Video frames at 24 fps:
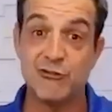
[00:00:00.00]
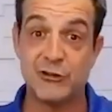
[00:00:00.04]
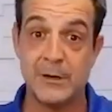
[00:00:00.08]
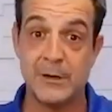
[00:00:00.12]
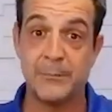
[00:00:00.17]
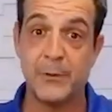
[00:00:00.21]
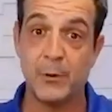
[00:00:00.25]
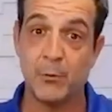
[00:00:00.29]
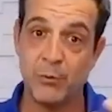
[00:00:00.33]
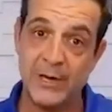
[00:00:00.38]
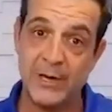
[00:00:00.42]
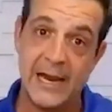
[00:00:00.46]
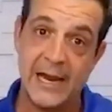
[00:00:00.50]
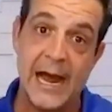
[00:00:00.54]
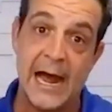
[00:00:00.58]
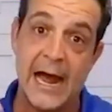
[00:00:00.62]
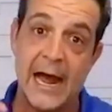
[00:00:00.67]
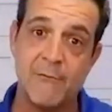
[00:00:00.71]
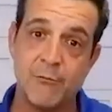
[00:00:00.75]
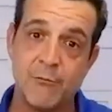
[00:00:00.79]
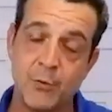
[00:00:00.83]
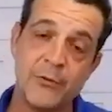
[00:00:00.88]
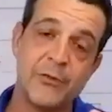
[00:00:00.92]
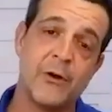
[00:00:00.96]
that we
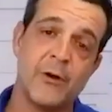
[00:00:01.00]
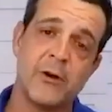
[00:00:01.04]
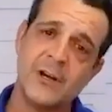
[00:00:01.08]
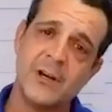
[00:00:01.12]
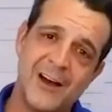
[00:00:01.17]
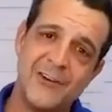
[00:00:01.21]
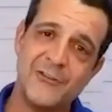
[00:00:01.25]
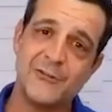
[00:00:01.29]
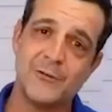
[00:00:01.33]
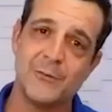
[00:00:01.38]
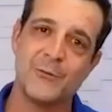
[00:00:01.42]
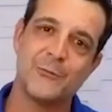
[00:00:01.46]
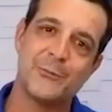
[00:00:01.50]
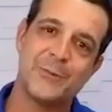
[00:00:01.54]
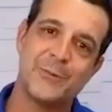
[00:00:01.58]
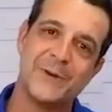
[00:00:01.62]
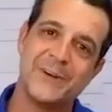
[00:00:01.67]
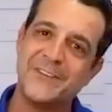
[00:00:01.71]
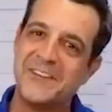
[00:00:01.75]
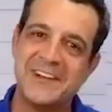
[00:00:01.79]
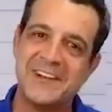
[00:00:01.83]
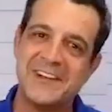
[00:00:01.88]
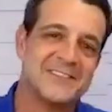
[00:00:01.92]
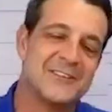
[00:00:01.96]
have with our customers
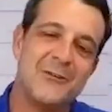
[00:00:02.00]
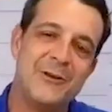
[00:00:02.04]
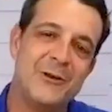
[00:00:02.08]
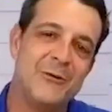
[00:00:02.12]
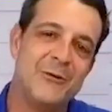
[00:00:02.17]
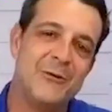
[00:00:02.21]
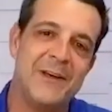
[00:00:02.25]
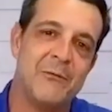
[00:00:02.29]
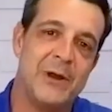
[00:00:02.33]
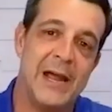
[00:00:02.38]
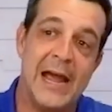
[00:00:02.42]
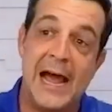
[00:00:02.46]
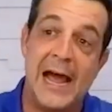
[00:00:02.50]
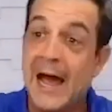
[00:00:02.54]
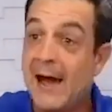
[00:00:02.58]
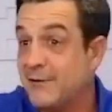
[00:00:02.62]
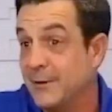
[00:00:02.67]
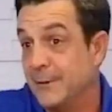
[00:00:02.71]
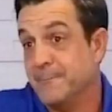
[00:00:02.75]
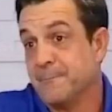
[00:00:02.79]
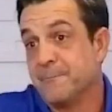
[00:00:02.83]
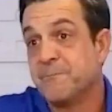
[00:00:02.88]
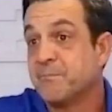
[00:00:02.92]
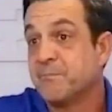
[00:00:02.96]
because that's the only way we have
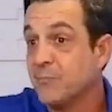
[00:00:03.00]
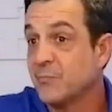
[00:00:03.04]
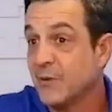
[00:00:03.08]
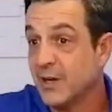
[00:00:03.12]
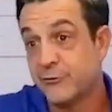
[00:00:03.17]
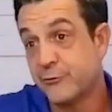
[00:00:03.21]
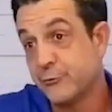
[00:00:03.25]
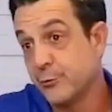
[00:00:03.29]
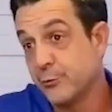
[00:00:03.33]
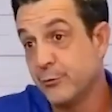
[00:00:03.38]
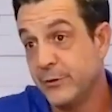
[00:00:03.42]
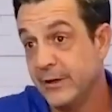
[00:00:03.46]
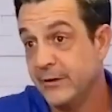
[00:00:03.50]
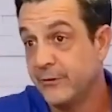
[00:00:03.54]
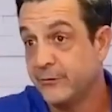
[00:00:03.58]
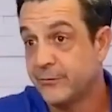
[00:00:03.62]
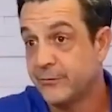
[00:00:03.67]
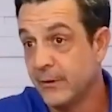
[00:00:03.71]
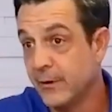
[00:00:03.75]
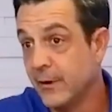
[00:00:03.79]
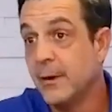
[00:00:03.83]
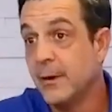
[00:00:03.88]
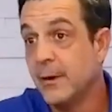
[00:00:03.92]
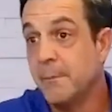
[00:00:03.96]
it is through these
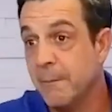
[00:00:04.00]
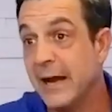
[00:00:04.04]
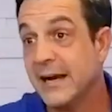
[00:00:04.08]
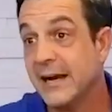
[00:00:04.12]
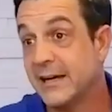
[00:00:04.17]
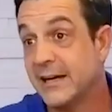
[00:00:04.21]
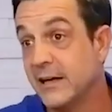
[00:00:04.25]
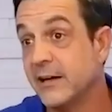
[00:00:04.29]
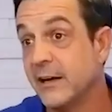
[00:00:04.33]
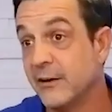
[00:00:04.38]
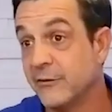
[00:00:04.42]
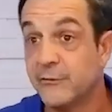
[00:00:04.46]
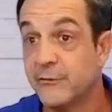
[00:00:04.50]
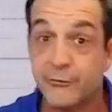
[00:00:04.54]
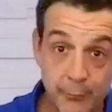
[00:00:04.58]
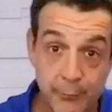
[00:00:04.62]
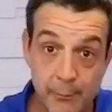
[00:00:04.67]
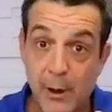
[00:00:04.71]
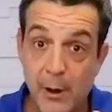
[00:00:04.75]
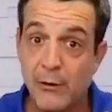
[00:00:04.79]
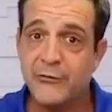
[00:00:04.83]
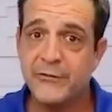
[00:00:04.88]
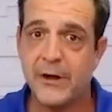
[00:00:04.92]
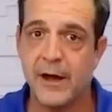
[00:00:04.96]
mechanisms for
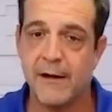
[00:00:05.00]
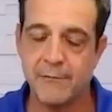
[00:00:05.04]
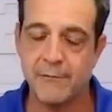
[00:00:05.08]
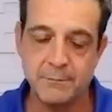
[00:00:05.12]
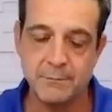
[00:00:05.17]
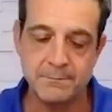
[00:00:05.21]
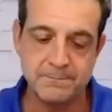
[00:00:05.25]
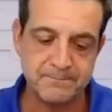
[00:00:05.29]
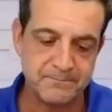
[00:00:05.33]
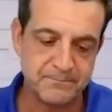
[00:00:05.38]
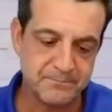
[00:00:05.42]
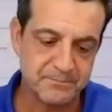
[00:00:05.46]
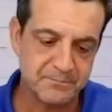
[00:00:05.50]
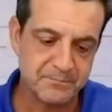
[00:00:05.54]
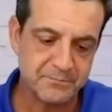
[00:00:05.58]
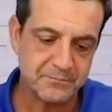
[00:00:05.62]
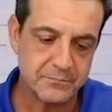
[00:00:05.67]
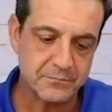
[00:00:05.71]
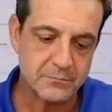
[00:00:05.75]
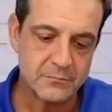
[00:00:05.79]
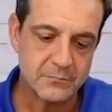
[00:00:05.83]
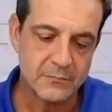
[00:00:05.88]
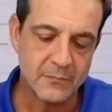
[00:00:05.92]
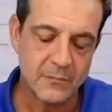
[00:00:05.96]
most of them.
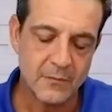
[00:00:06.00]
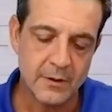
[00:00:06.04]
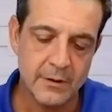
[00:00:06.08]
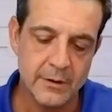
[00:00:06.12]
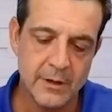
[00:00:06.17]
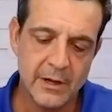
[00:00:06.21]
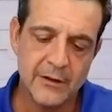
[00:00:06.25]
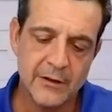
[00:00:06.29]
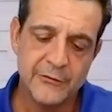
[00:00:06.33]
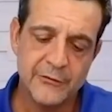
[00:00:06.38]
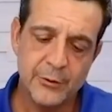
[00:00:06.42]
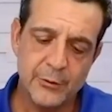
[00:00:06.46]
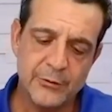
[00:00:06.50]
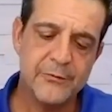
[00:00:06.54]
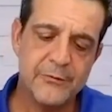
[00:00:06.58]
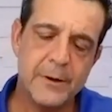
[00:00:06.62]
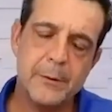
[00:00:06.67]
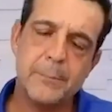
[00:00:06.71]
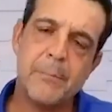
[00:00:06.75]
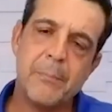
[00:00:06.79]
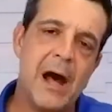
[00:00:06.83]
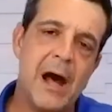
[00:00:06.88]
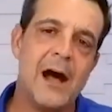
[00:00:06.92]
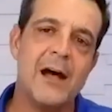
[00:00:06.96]
So it's a very
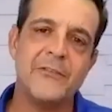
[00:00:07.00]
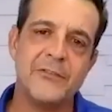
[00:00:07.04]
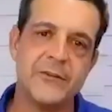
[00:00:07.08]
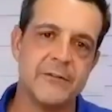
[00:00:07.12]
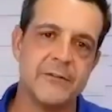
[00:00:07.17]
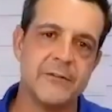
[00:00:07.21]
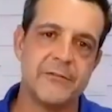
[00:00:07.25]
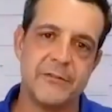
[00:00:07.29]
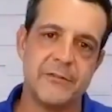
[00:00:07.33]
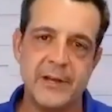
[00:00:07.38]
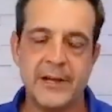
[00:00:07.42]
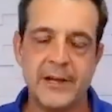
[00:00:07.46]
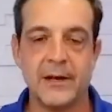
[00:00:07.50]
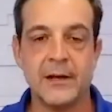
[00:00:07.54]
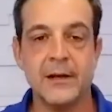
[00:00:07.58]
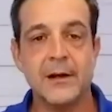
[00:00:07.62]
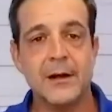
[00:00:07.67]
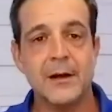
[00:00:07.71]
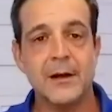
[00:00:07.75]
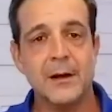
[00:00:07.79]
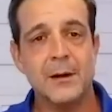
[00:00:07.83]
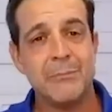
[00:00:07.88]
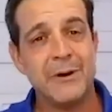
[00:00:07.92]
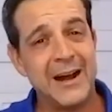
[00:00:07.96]
positive thing.
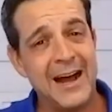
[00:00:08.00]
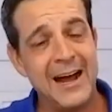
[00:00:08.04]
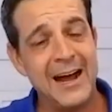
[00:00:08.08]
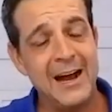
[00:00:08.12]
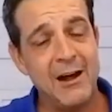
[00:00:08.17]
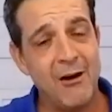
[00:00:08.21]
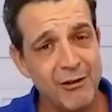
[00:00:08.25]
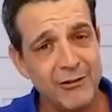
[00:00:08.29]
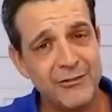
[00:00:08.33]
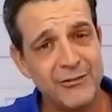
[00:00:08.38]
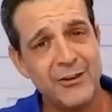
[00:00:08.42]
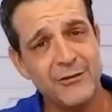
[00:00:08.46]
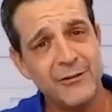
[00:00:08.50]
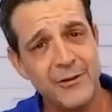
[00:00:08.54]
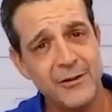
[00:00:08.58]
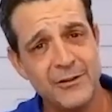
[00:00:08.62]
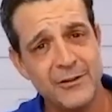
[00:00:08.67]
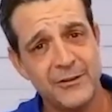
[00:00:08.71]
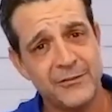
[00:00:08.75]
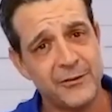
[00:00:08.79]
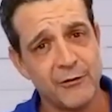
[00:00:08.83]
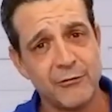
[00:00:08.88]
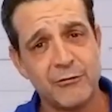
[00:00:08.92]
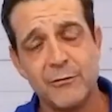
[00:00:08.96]
But I also know
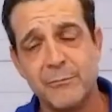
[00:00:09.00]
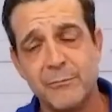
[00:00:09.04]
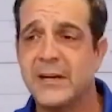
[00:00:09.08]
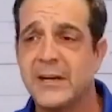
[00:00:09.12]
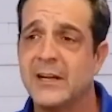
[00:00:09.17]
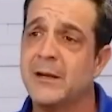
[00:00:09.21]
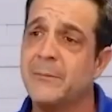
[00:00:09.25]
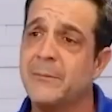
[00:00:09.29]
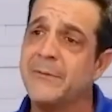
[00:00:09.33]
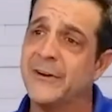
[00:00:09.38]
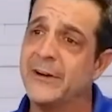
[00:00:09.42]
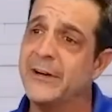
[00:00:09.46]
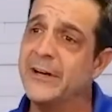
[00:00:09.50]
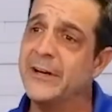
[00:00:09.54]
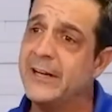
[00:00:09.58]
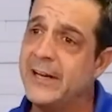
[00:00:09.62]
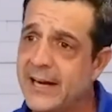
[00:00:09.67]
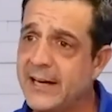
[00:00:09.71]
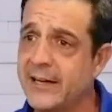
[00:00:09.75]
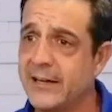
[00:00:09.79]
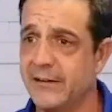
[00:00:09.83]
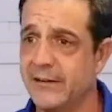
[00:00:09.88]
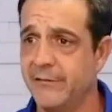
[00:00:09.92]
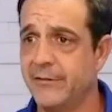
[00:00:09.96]
that social media can be very
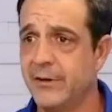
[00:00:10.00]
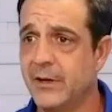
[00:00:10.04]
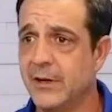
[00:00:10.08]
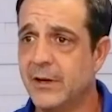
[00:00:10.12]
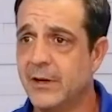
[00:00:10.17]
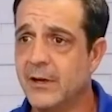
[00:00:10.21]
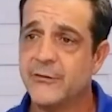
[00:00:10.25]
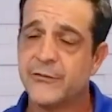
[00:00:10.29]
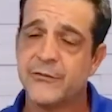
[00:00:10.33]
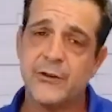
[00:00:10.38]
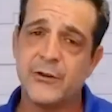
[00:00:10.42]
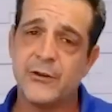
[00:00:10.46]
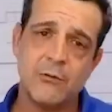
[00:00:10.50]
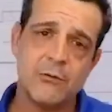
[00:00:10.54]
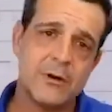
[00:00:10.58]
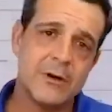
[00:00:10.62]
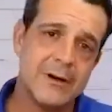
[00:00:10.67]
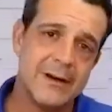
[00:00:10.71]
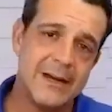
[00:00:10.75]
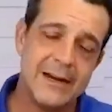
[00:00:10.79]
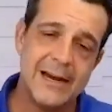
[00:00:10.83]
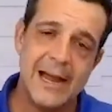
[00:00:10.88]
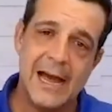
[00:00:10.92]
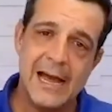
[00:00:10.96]
negative. So
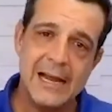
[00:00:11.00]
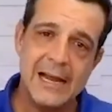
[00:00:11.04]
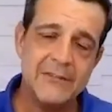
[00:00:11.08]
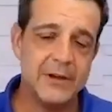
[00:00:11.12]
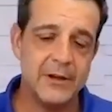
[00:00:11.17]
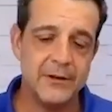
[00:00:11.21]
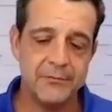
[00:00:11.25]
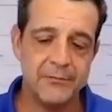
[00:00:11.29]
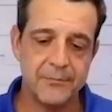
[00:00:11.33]
guys, if